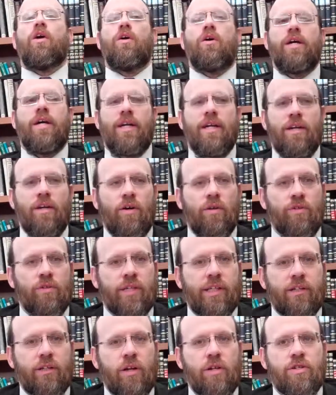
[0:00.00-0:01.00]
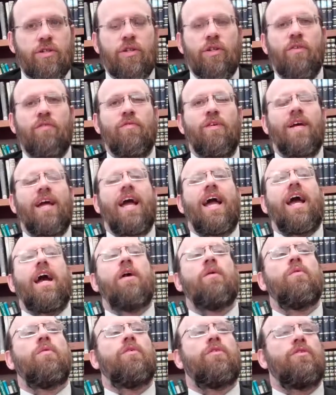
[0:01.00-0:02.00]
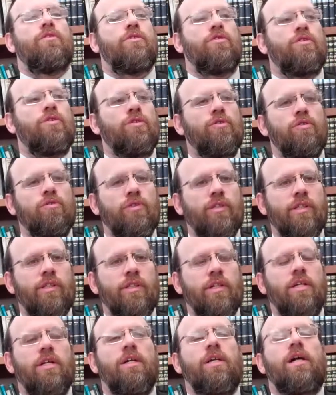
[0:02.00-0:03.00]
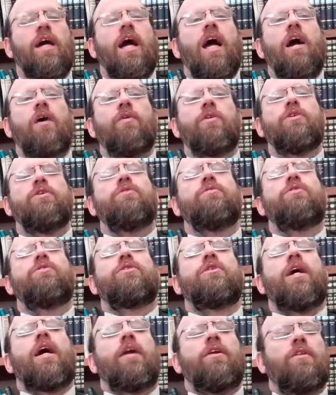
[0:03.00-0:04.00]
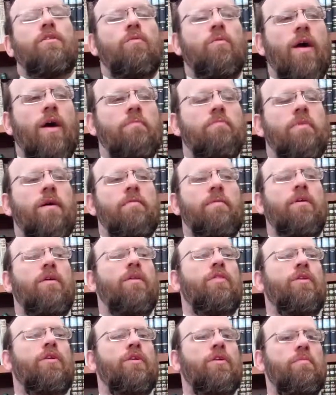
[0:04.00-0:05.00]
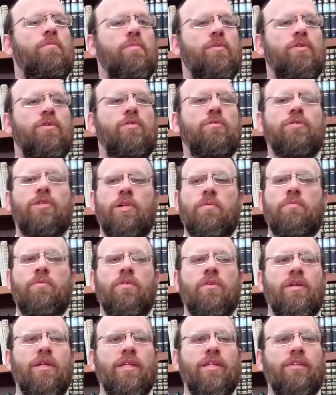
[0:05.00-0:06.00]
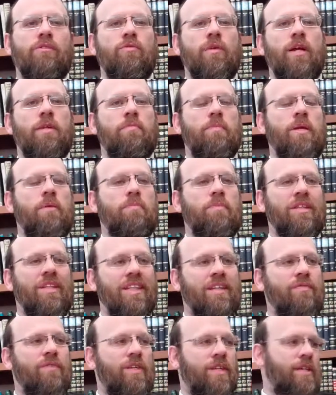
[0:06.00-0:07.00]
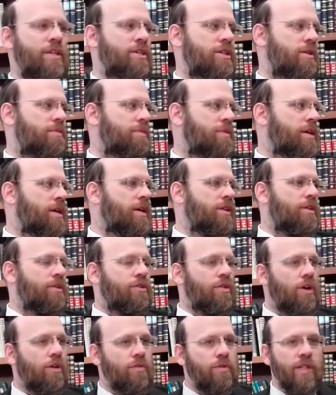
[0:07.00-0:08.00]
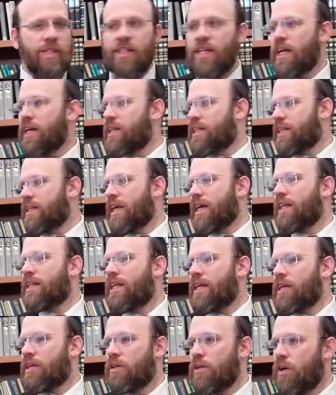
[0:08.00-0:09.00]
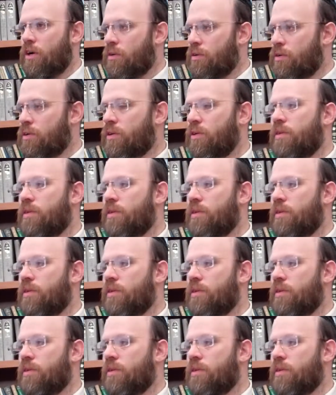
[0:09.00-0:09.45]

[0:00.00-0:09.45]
a whole discussion of how did the Rambam and other Jewish communities, great people, live in Egypt. The Torah says you're not allowed to go,